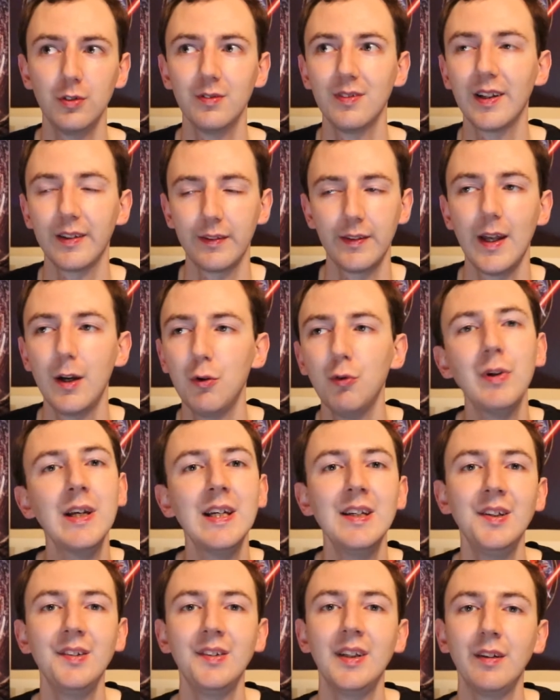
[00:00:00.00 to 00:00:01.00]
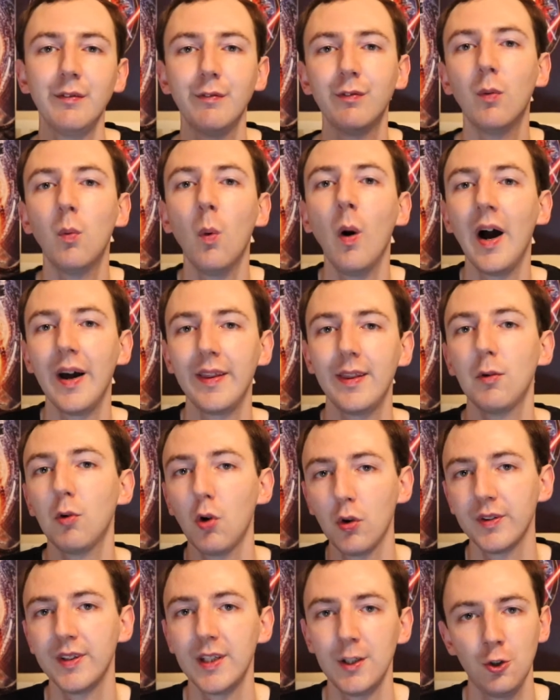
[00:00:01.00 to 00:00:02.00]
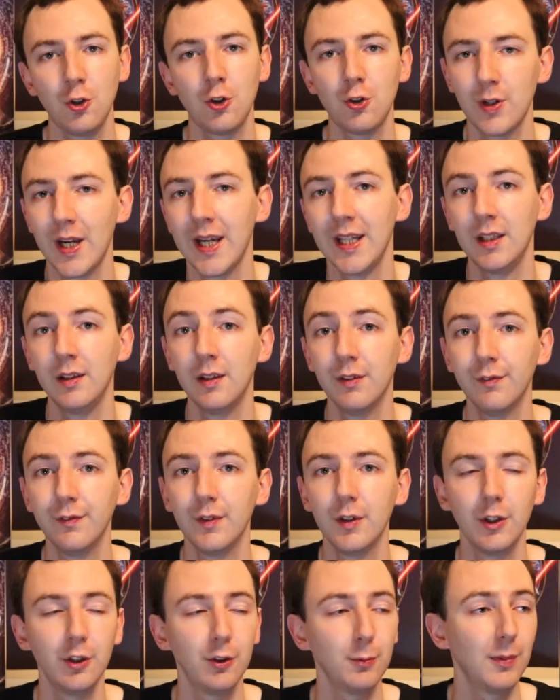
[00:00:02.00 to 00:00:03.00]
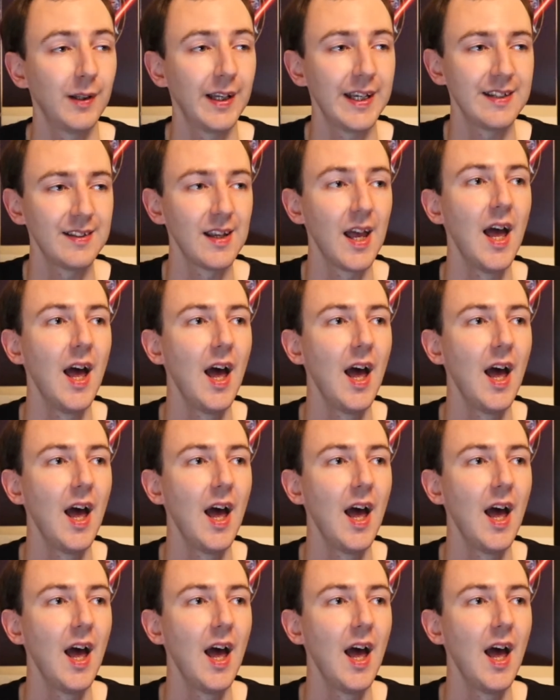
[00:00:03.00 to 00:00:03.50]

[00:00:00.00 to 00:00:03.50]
of like their reasoning for why they're on this train in the first place,